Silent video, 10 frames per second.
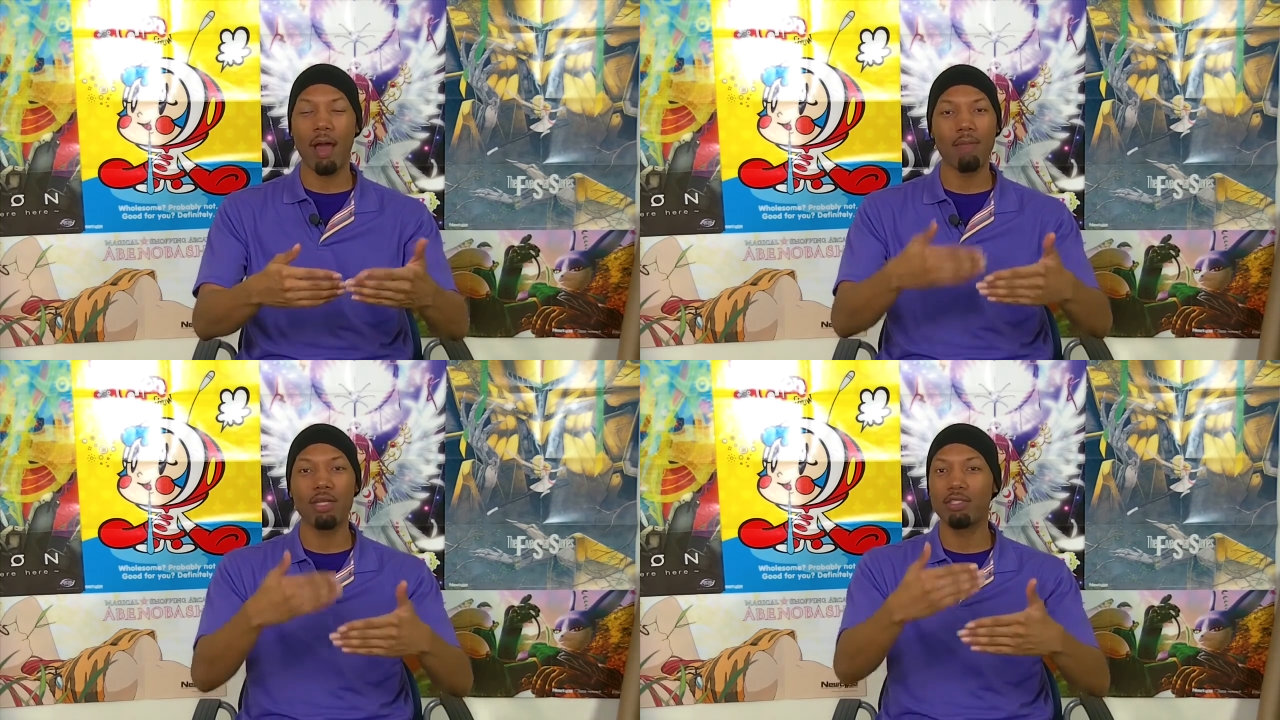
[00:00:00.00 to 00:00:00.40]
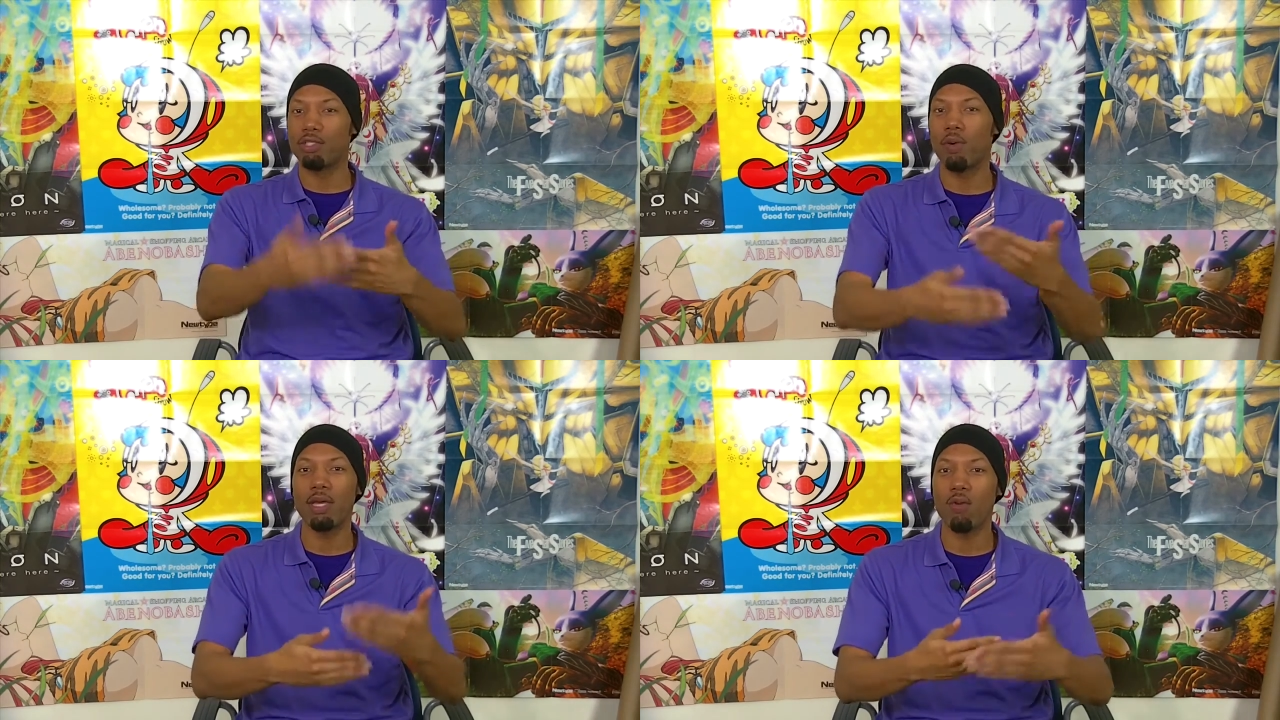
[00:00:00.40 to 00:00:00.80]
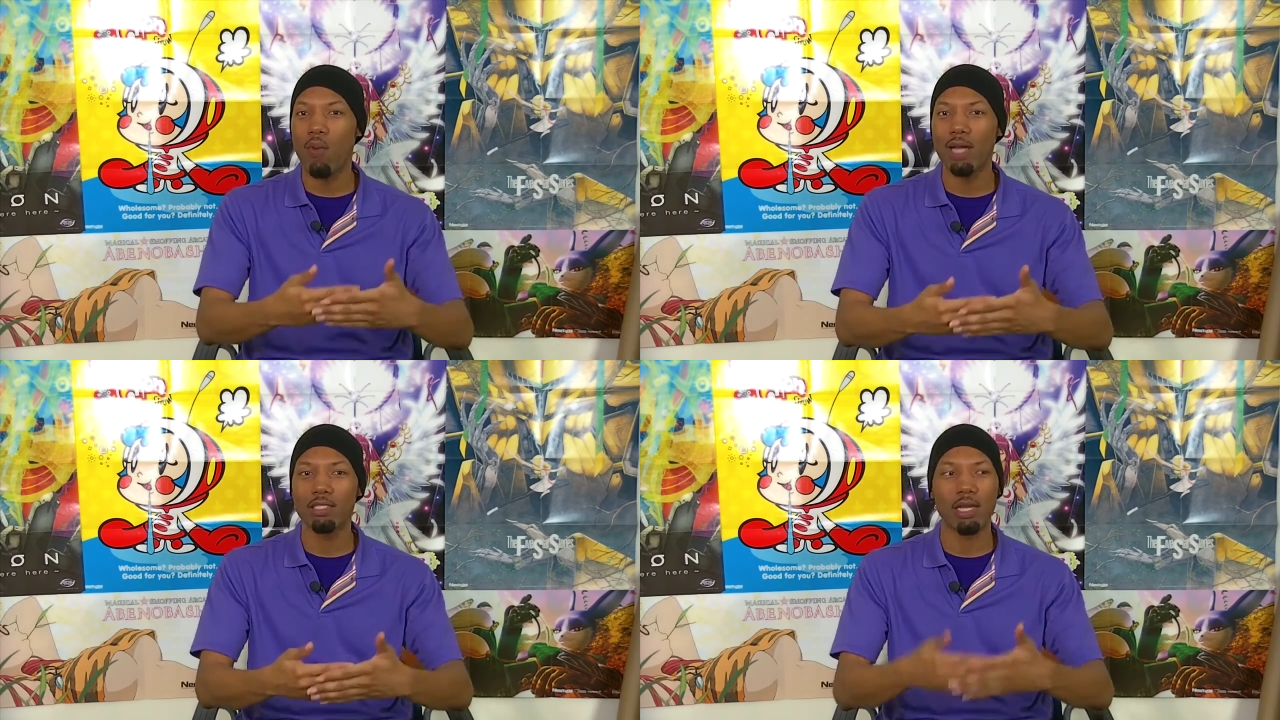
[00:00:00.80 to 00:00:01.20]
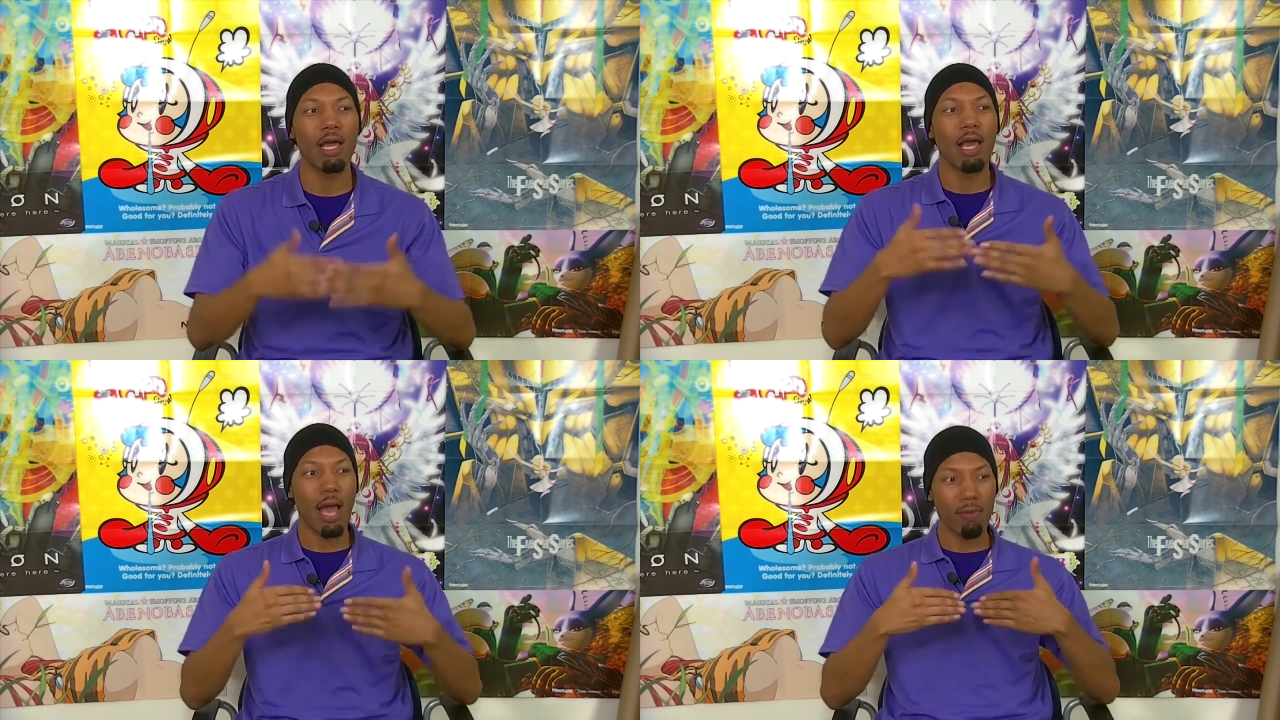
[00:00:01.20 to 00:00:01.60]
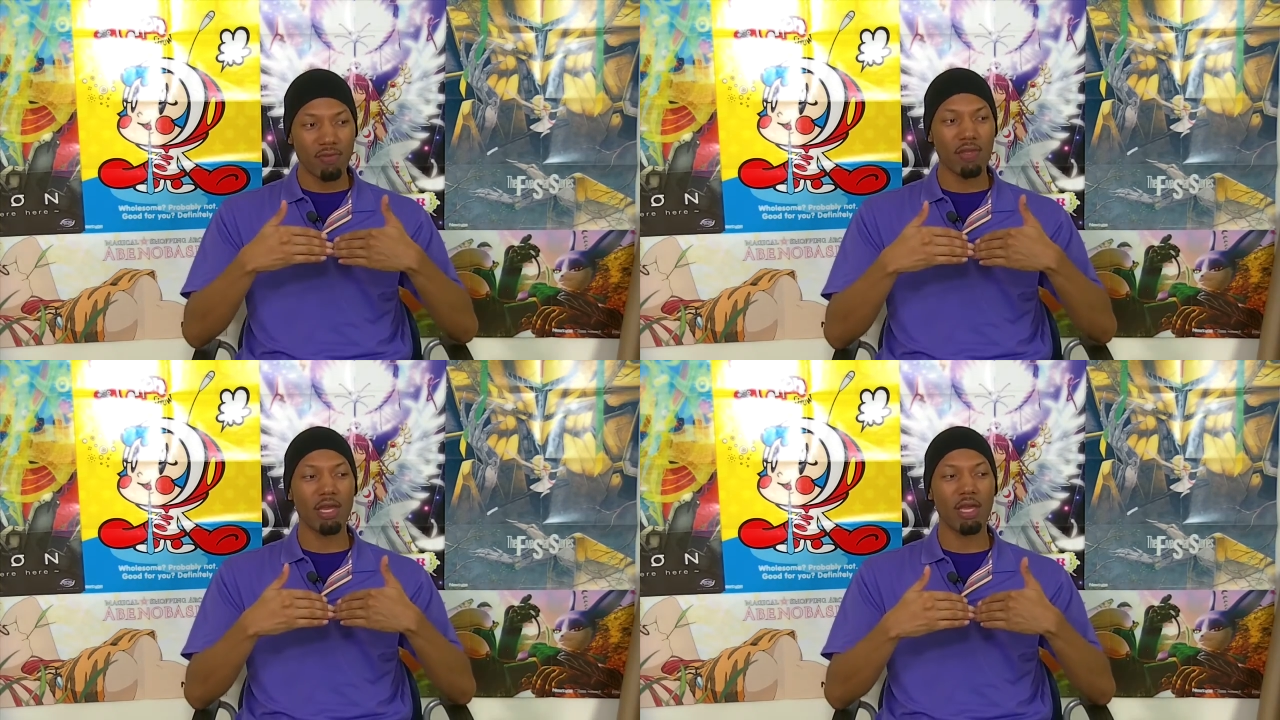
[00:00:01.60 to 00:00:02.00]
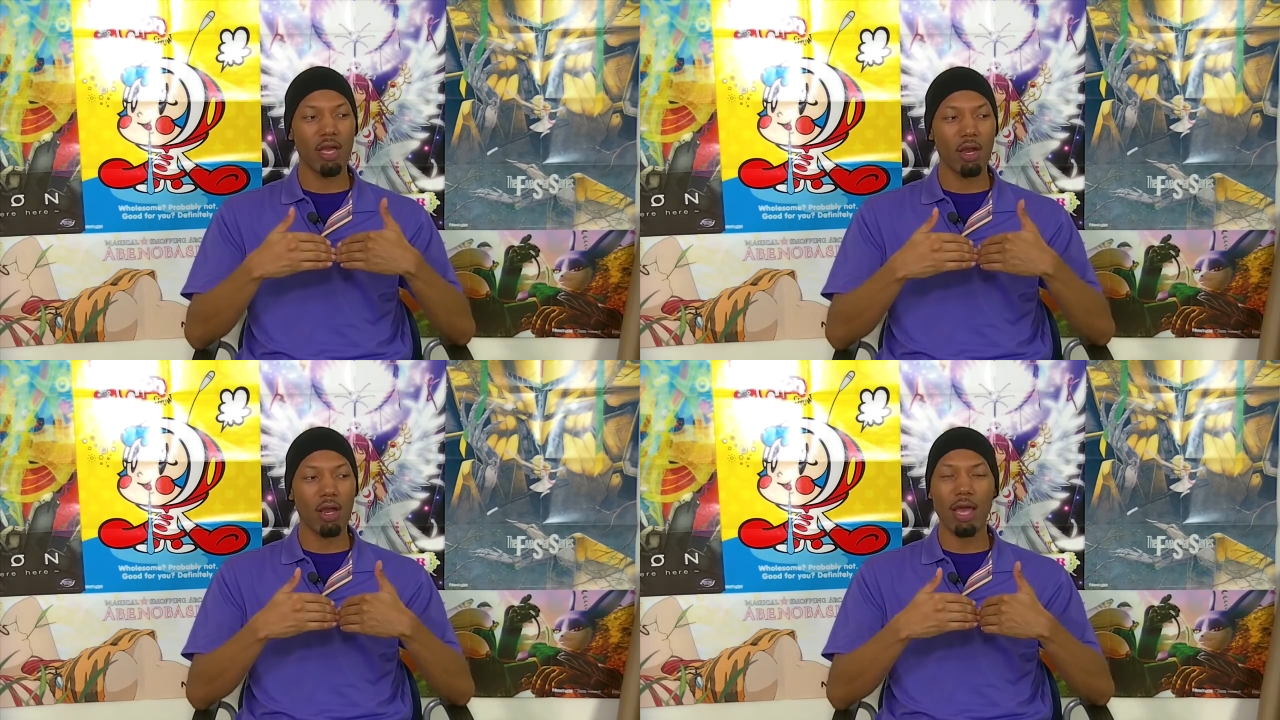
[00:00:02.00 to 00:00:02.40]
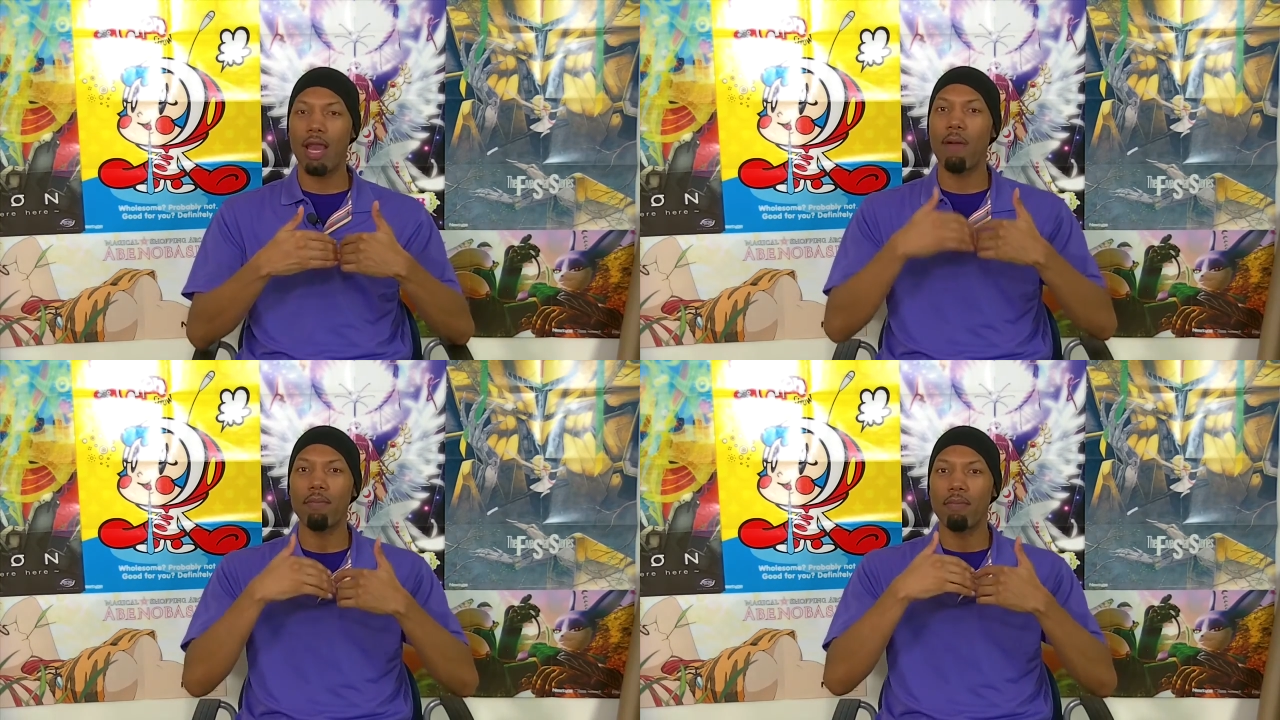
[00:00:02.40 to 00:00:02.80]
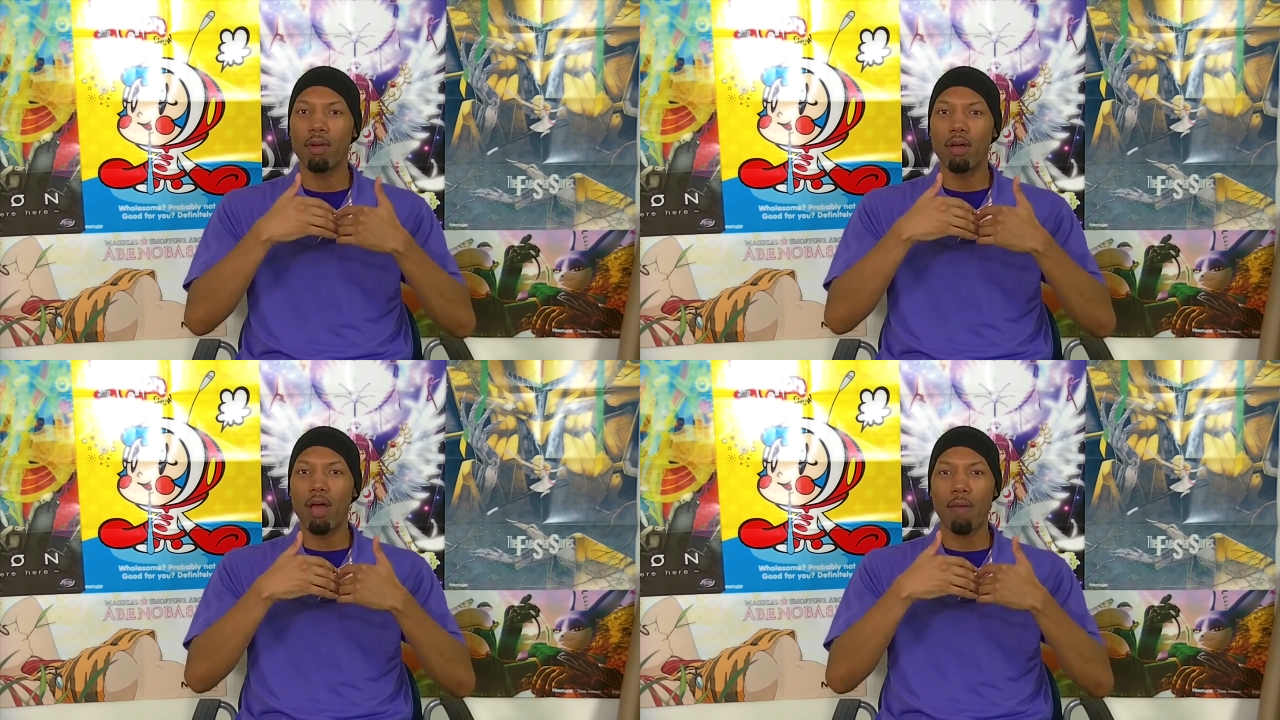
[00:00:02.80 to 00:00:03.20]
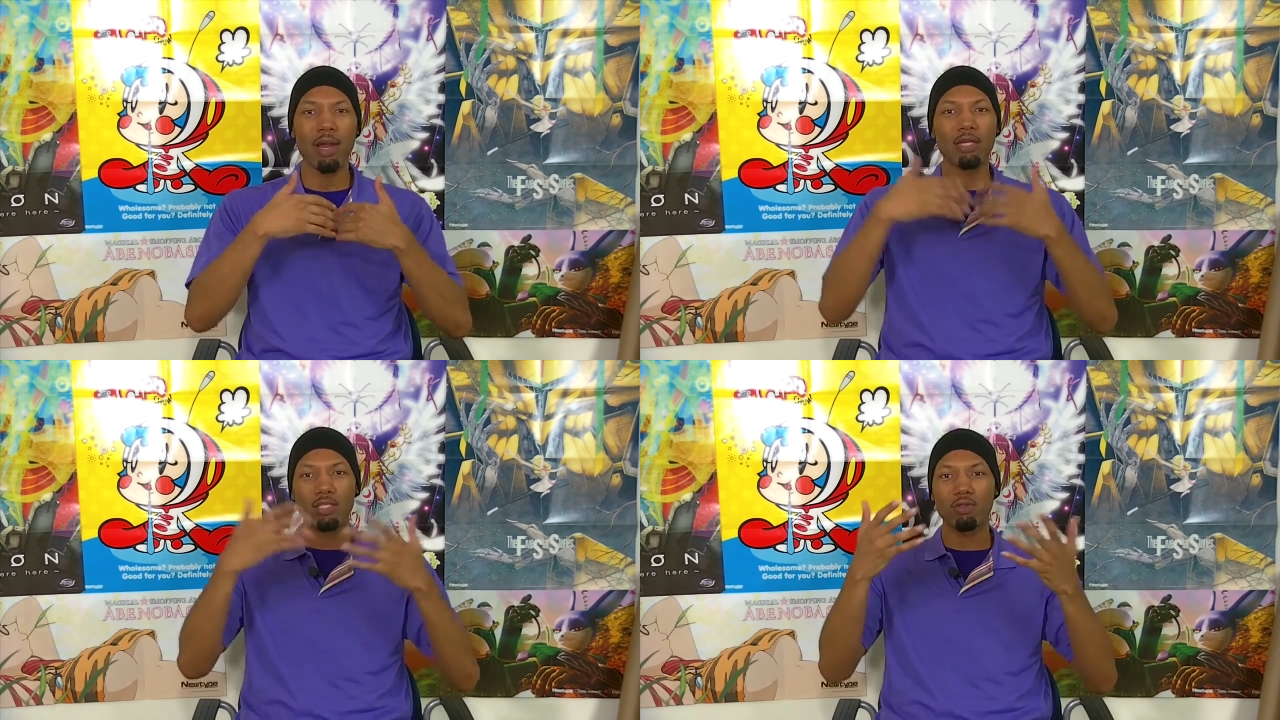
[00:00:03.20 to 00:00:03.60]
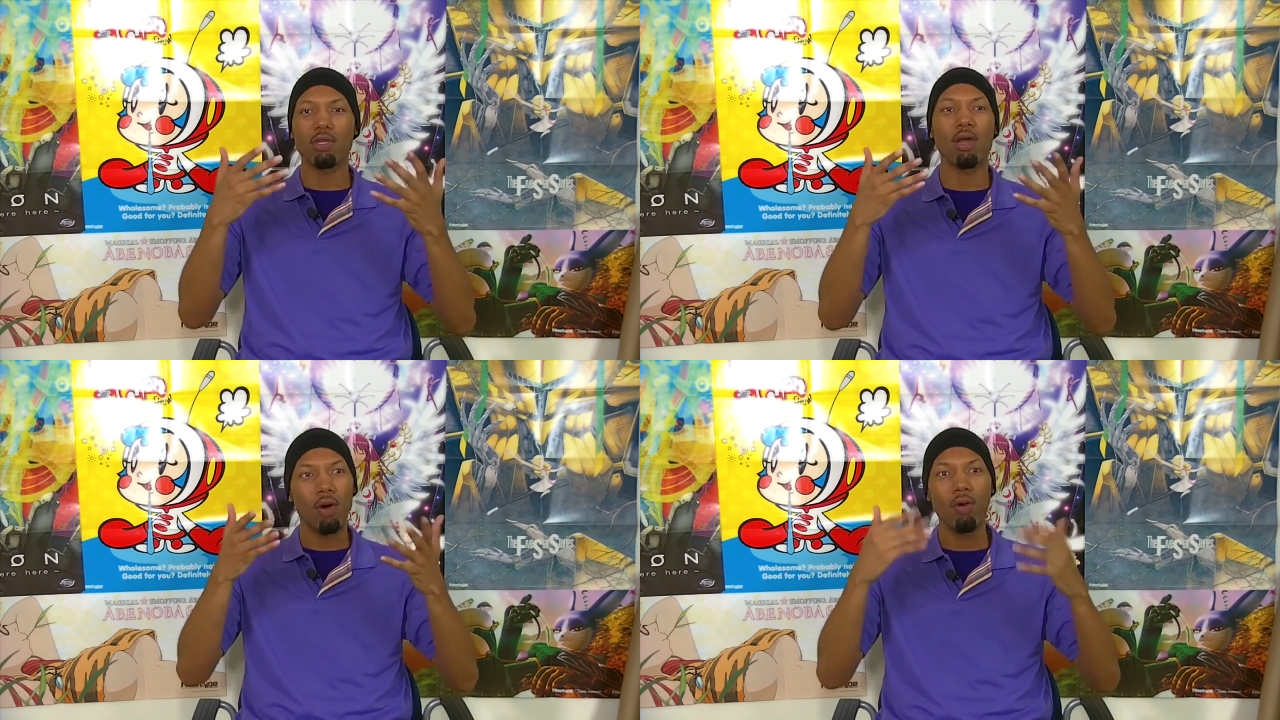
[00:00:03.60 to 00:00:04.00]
I'm enjoying watching it. I'm sitting here and I'm not just like,